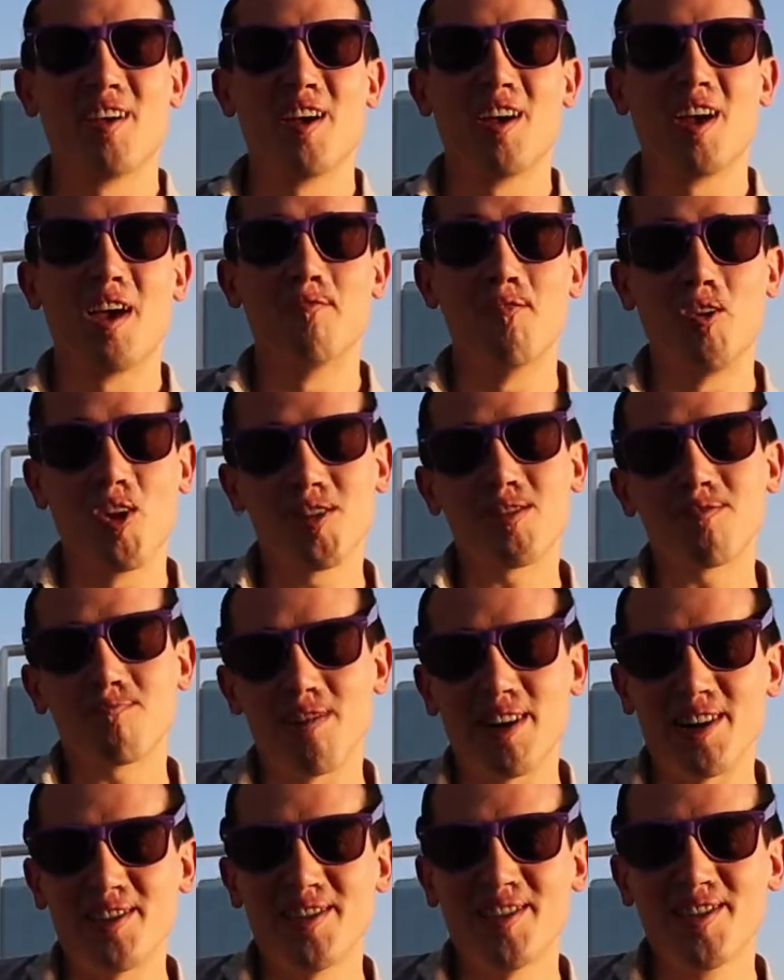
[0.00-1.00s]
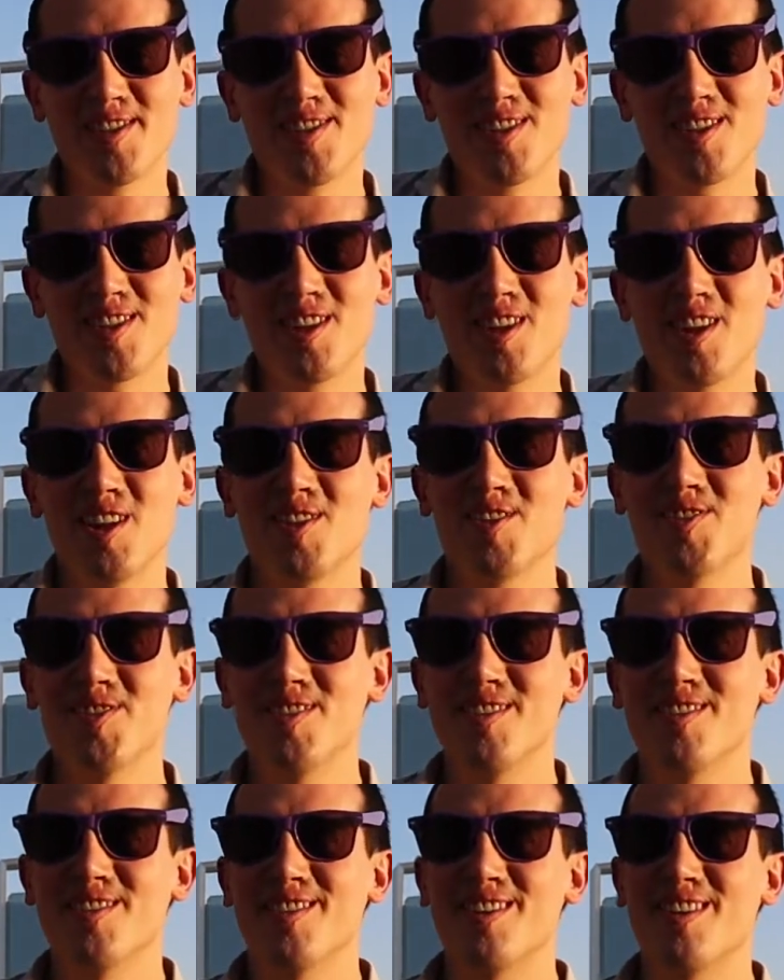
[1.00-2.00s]
Emirates Palace
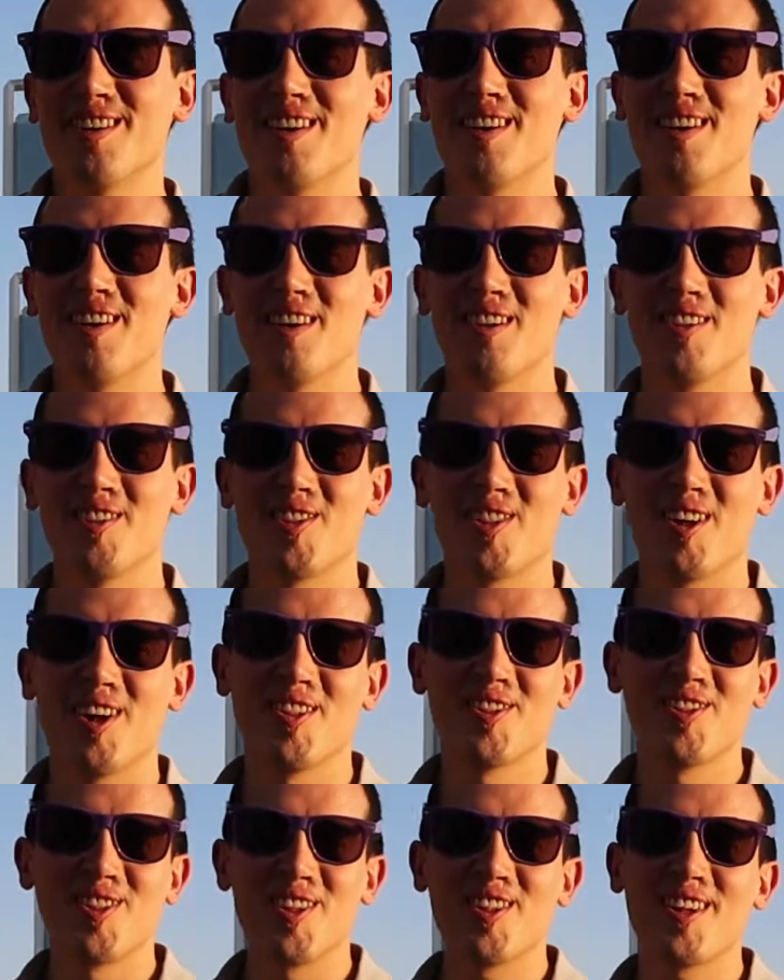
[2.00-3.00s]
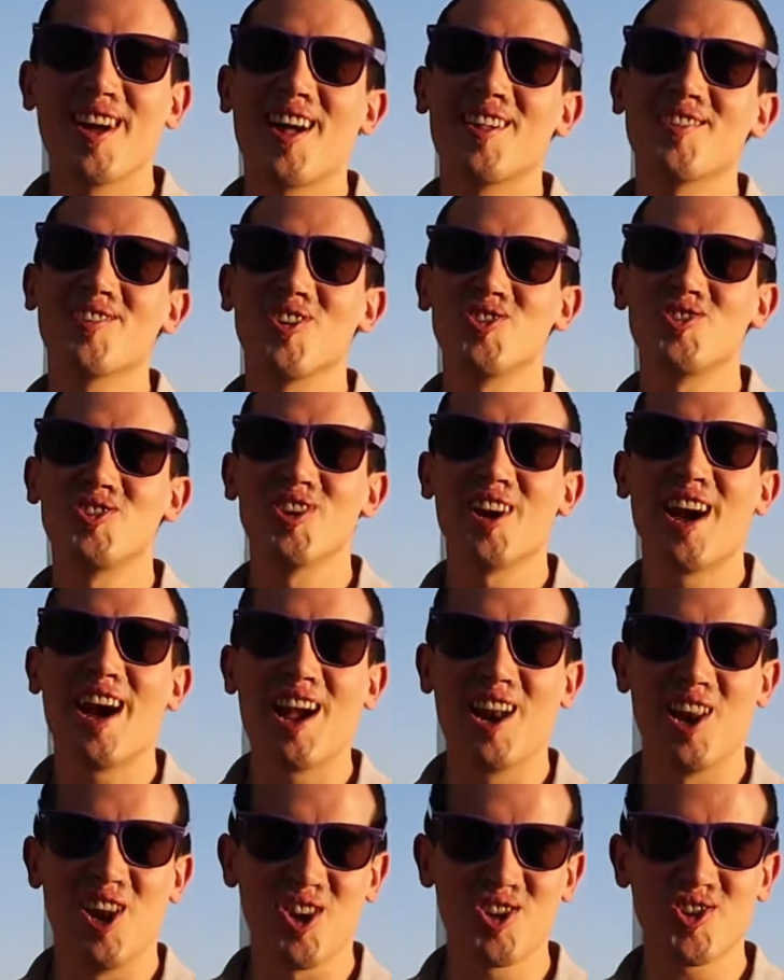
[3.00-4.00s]
isn't as it has such a
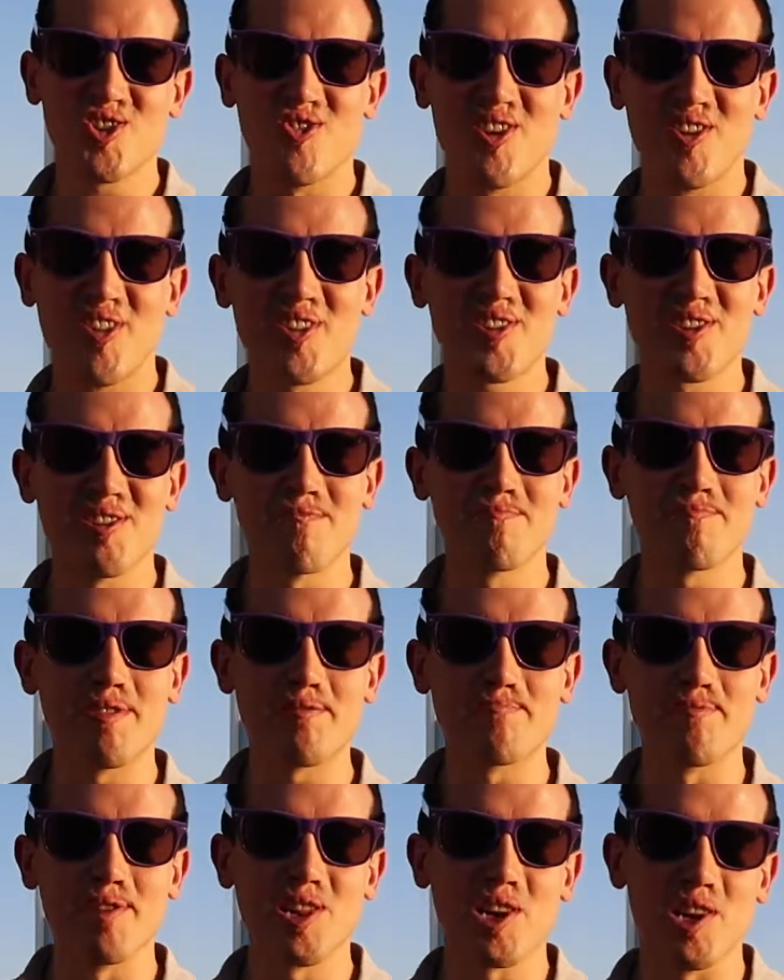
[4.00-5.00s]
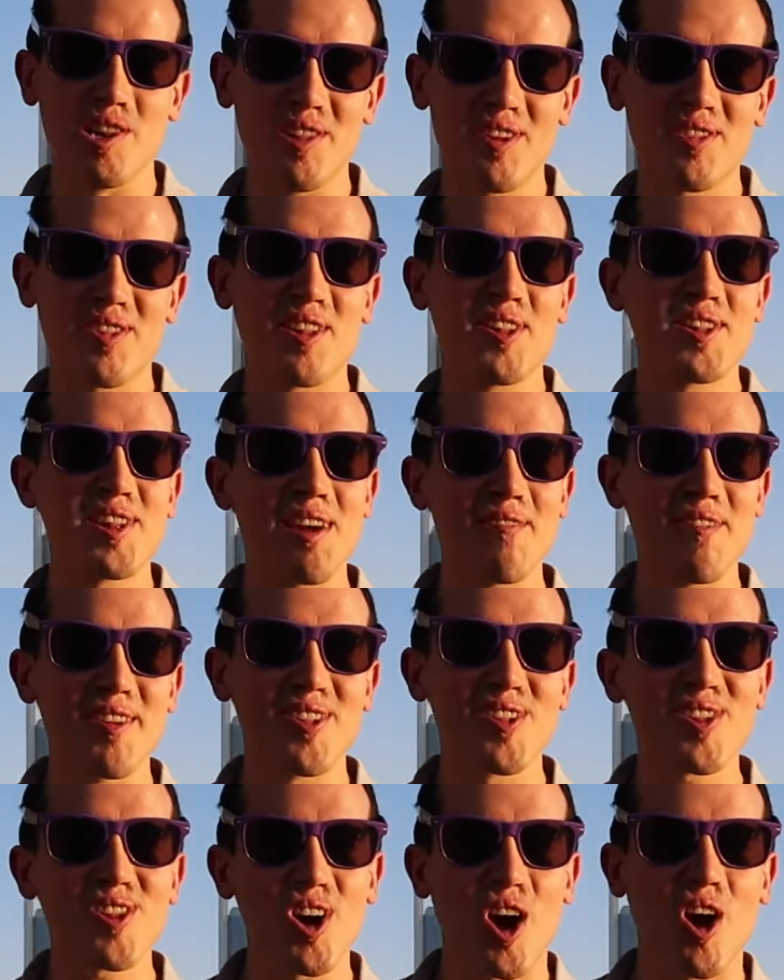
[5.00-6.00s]
high luxury that some people call it the
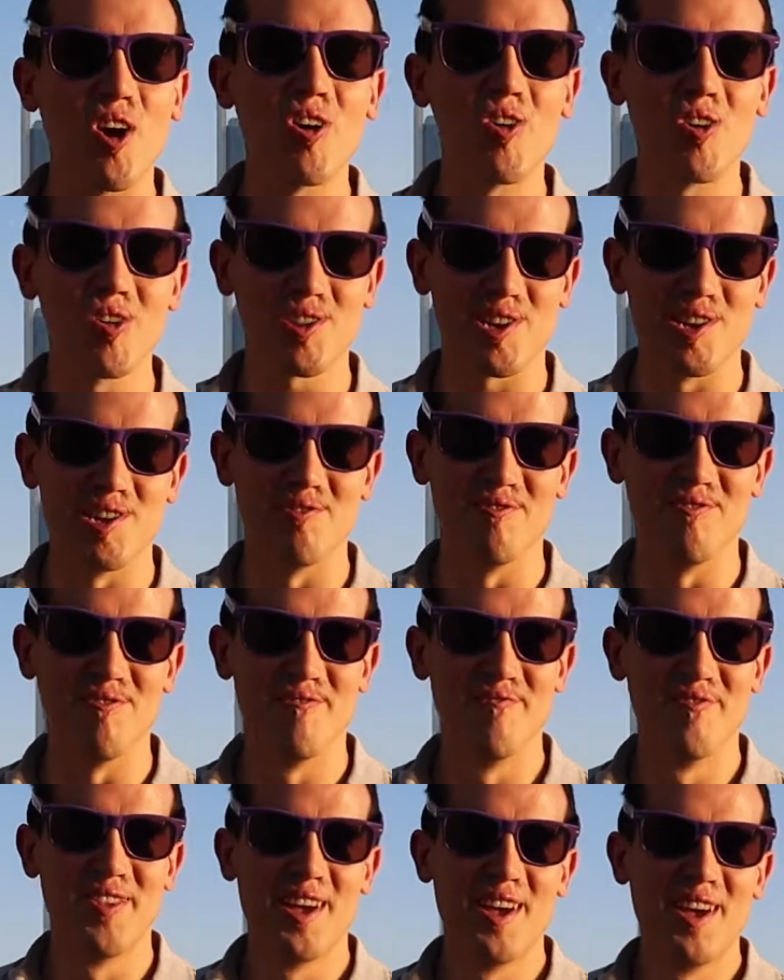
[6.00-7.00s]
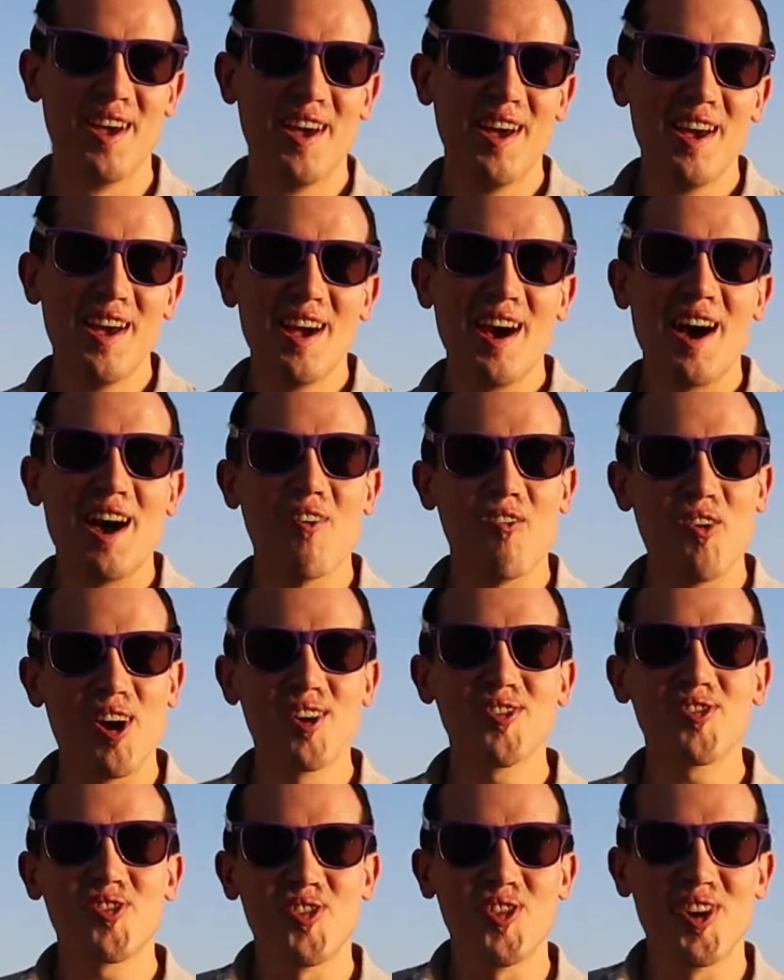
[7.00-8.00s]
7-star hotel. I
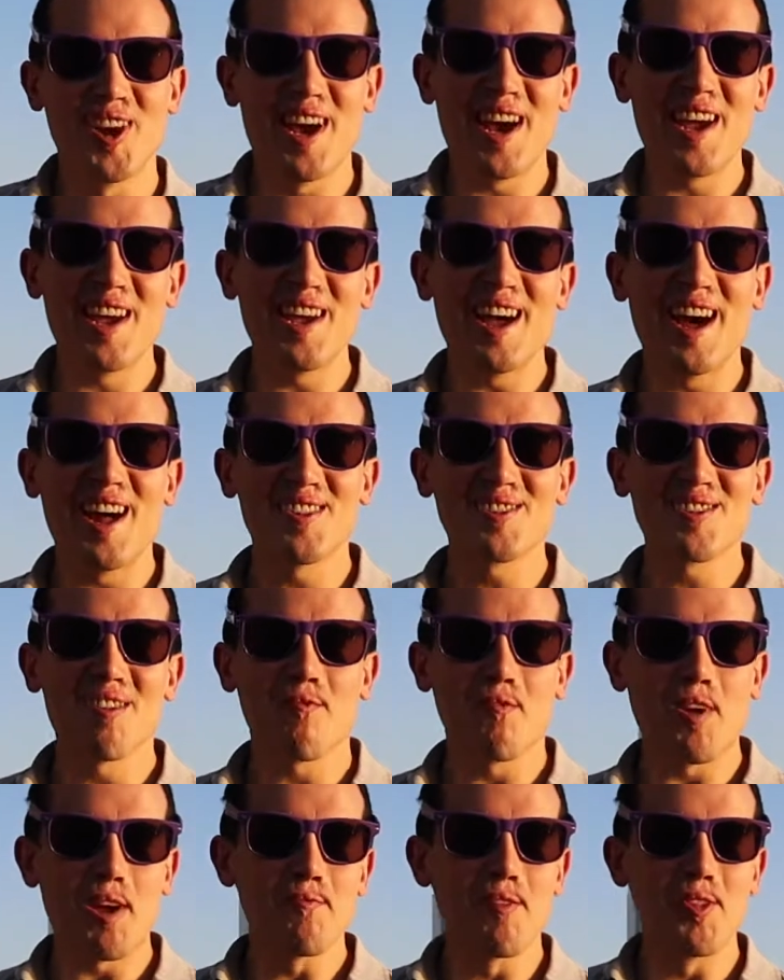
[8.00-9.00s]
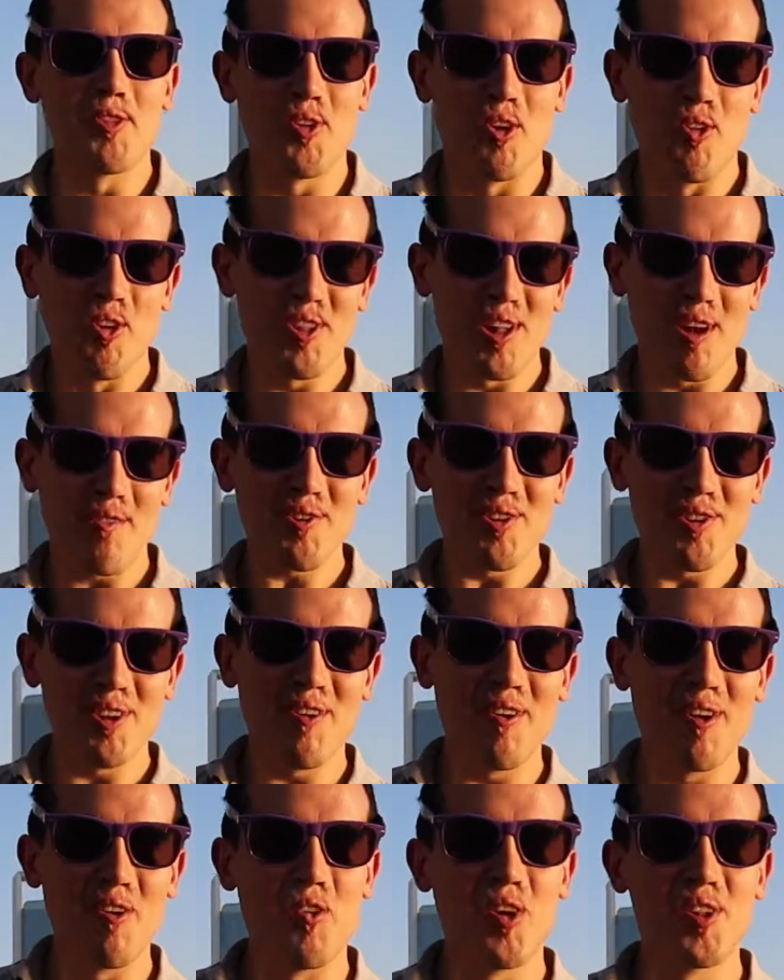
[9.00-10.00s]
went there and I asked the people in the reception
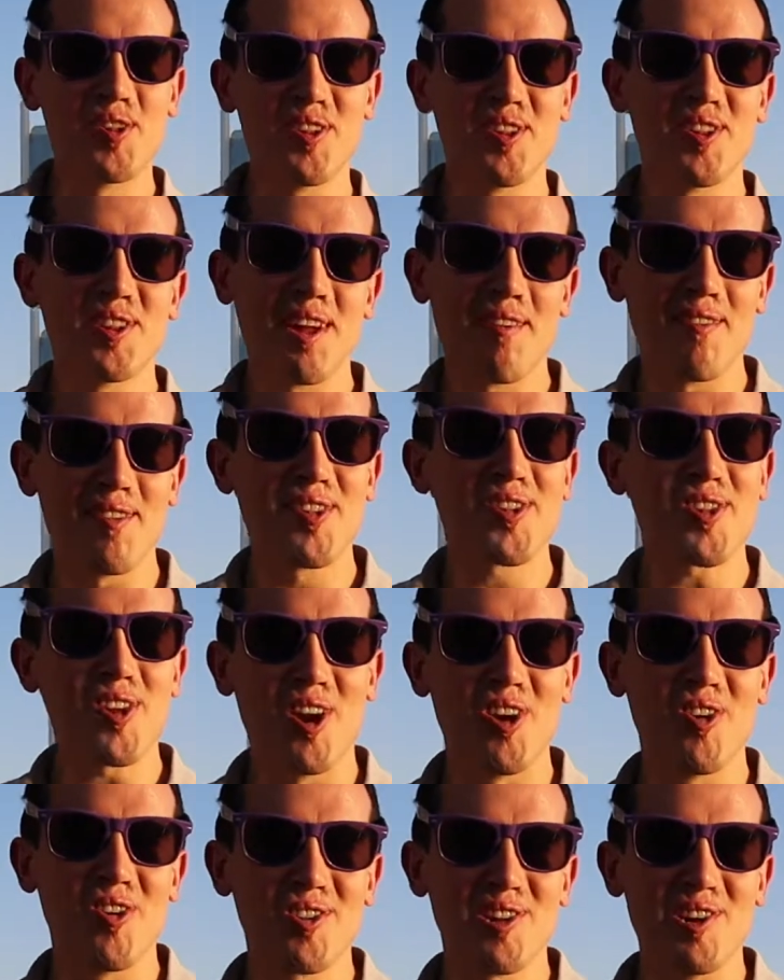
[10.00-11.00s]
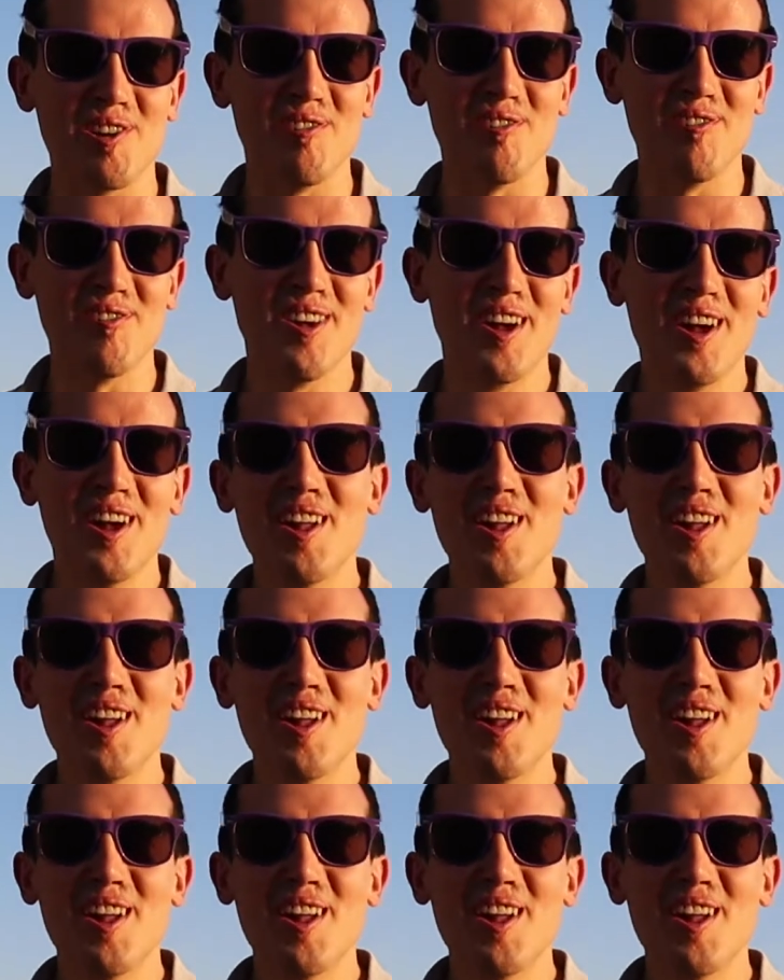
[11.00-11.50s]
if it was a 7-star hotel.